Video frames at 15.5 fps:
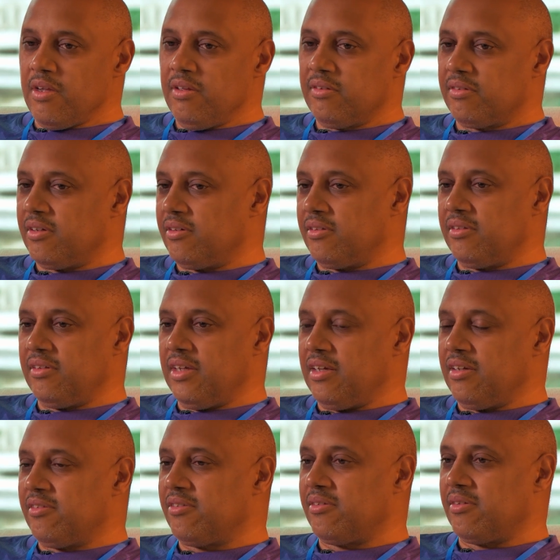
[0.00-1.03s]
So
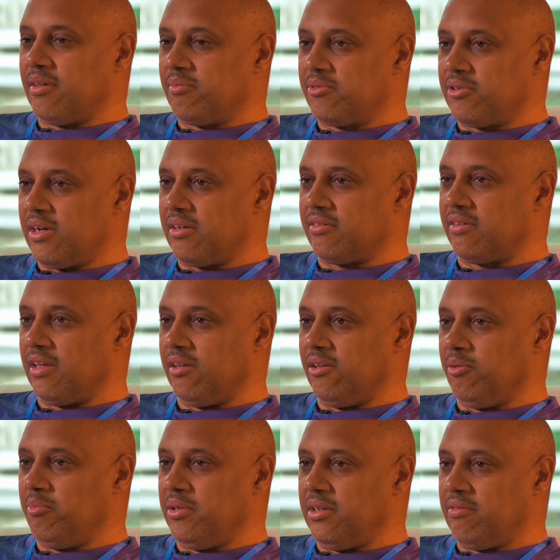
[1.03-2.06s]
yes, I'm trying to stay a
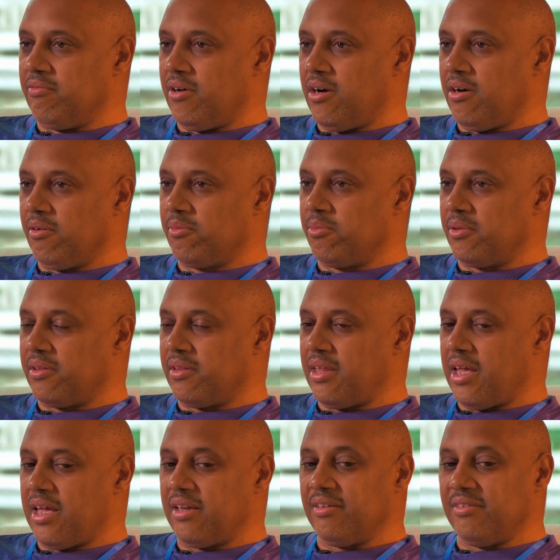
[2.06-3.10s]
little bit involved with
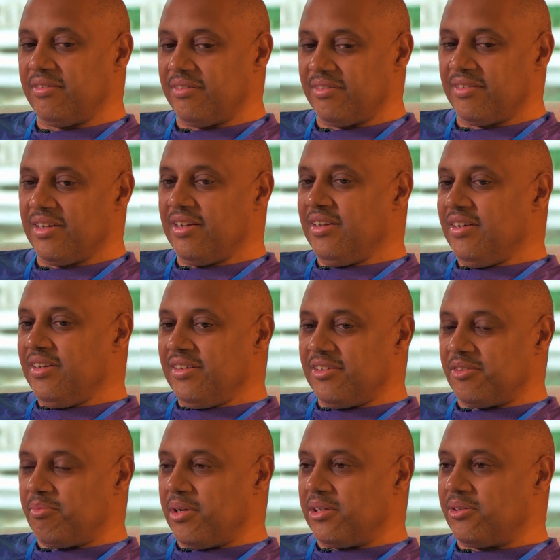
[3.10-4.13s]
that and
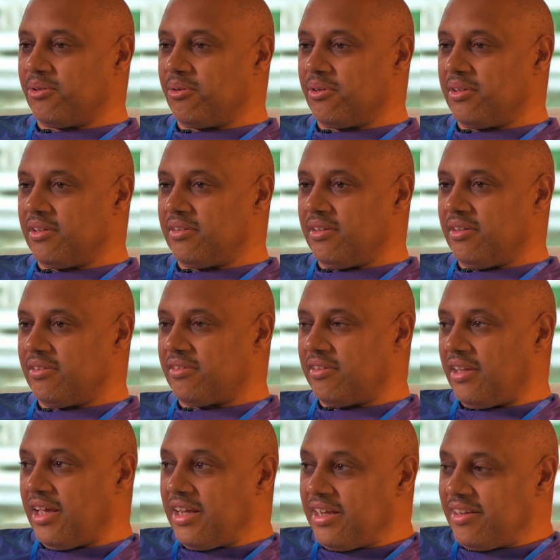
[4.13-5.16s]
just make sure that the
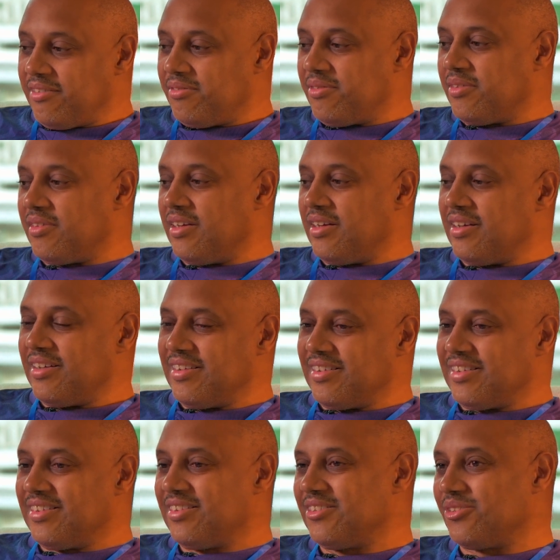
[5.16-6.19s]
enslaved
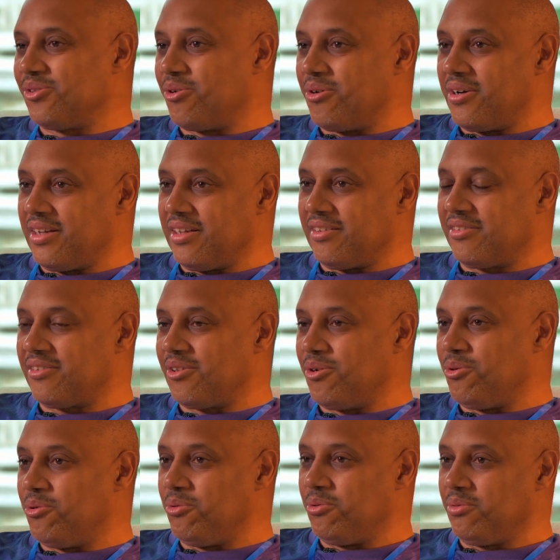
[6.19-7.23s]
story gets
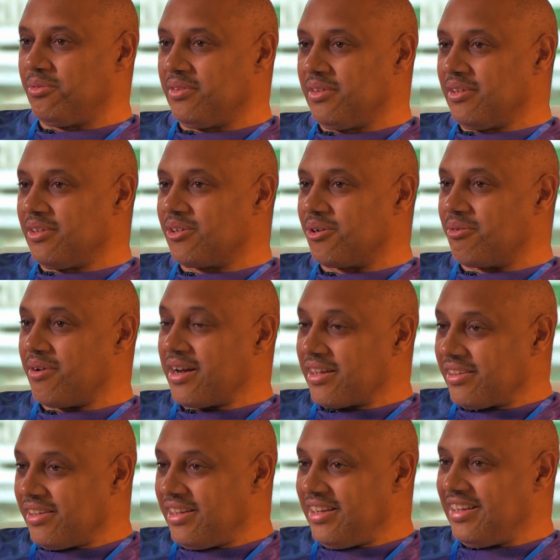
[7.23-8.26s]
told
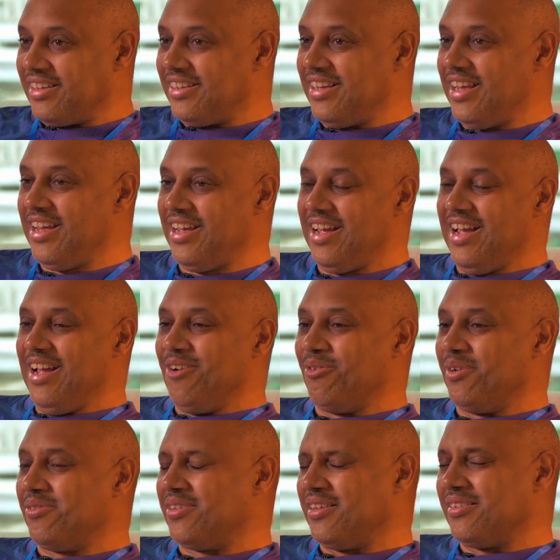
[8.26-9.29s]
correctly, and
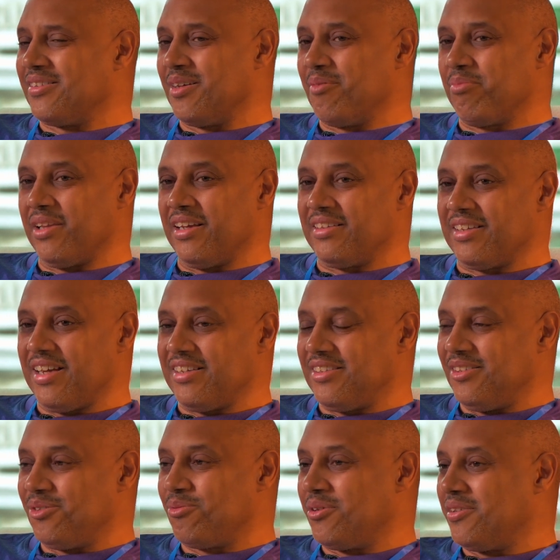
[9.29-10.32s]
we've seen some
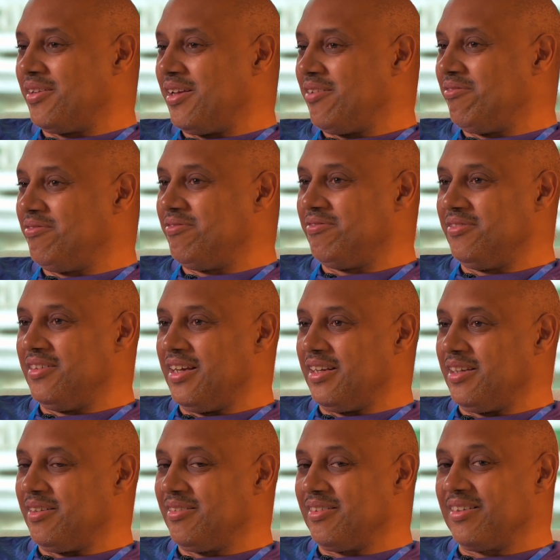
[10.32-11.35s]
plantations where they've done
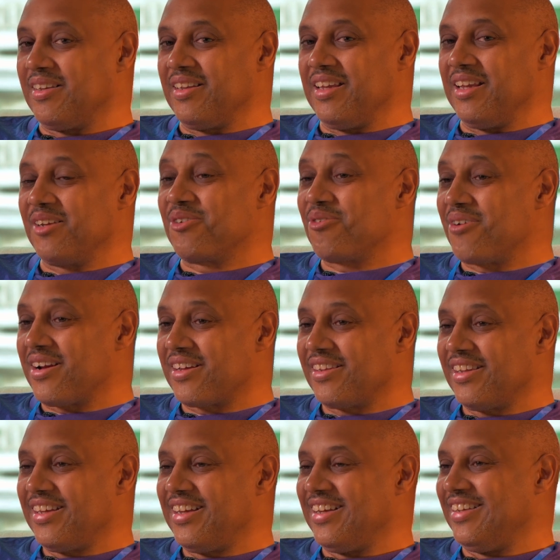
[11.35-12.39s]
it
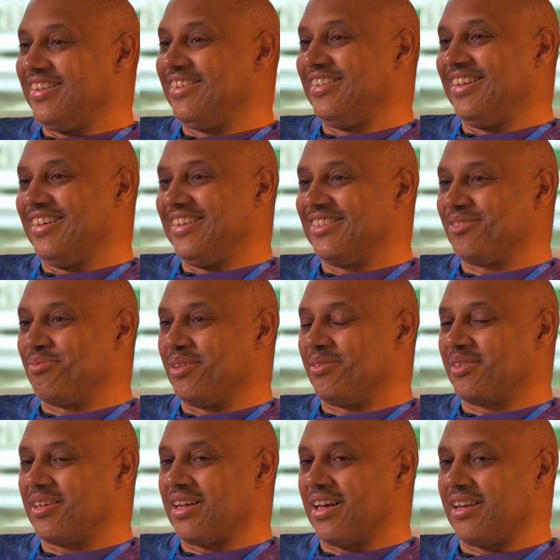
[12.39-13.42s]
incorrectly, and it's
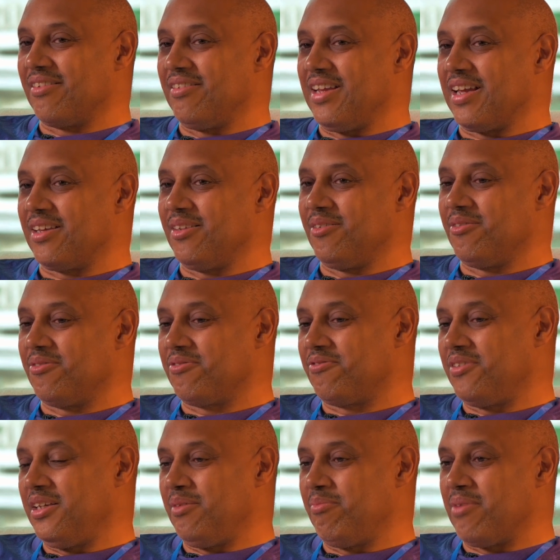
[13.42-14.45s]
been kind of negative
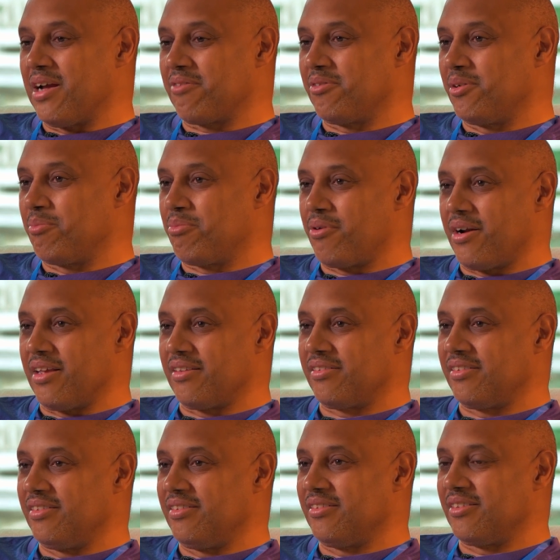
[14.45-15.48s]
feedback from the
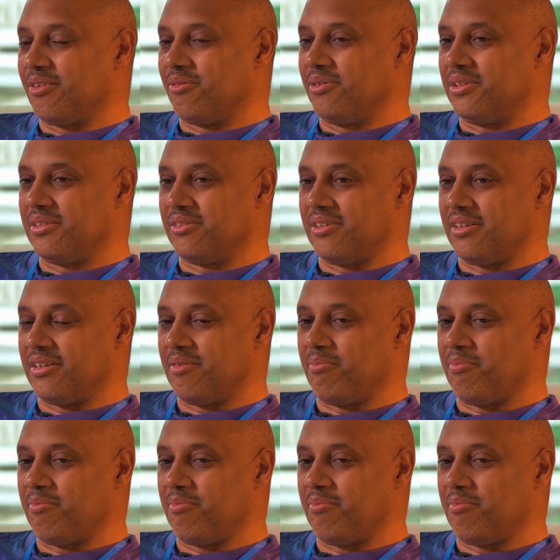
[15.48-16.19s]
press, and so we try to